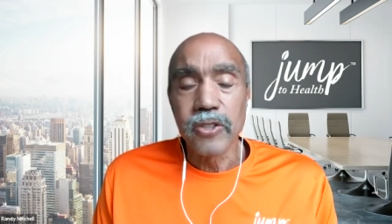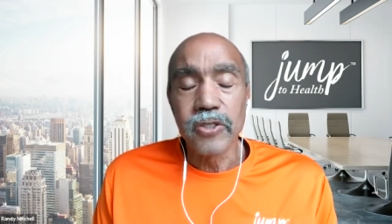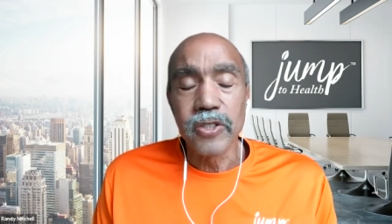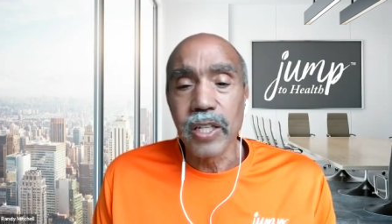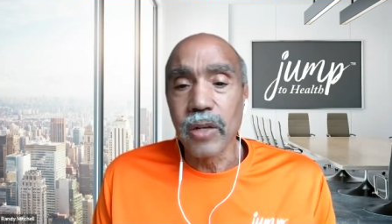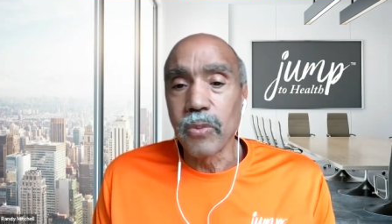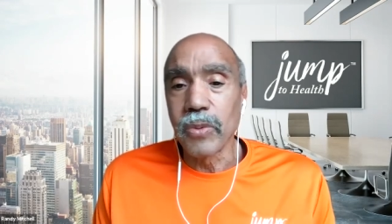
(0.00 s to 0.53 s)
because
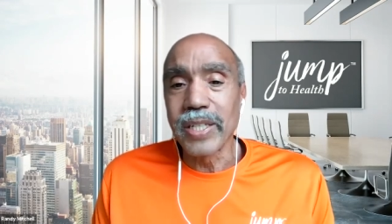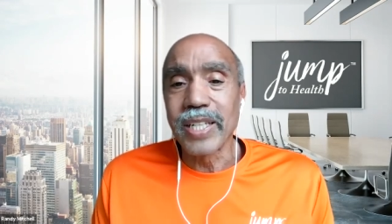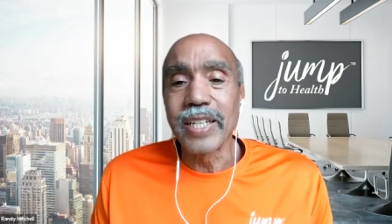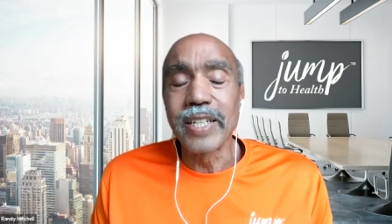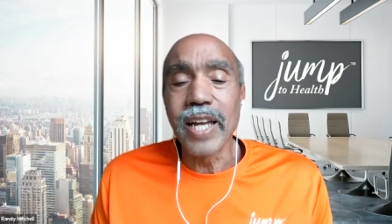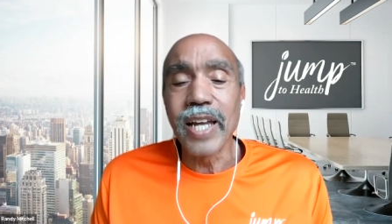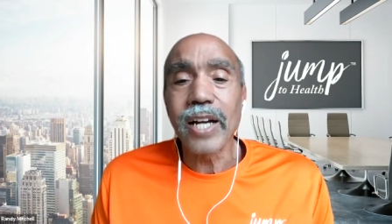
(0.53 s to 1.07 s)
again, we
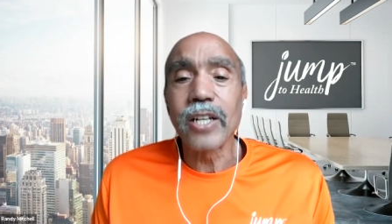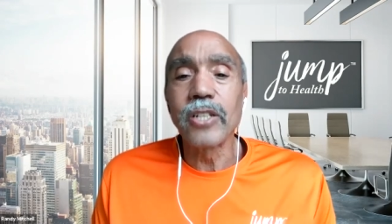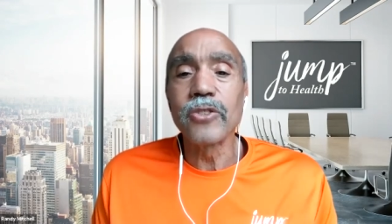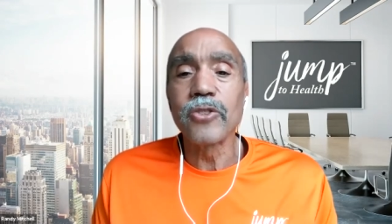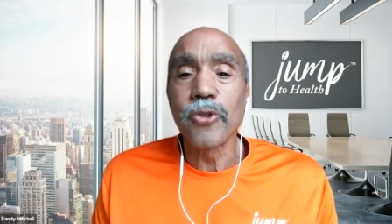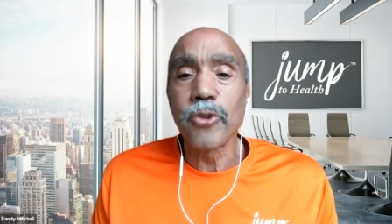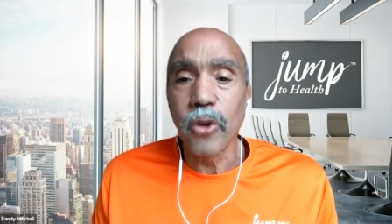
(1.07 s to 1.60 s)
cannot
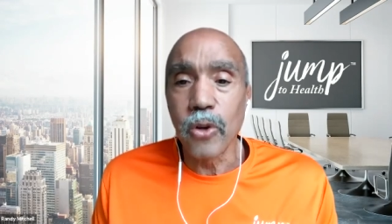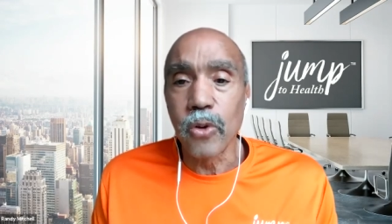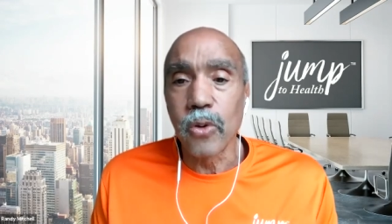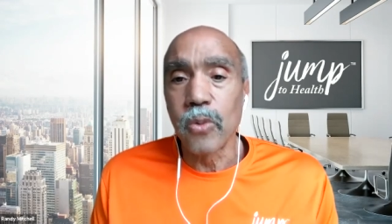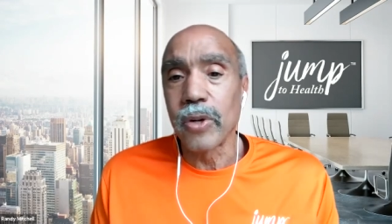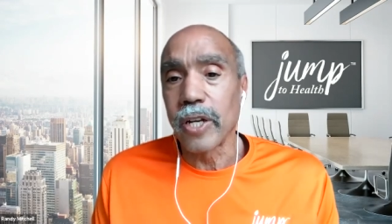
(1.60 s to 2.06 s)
control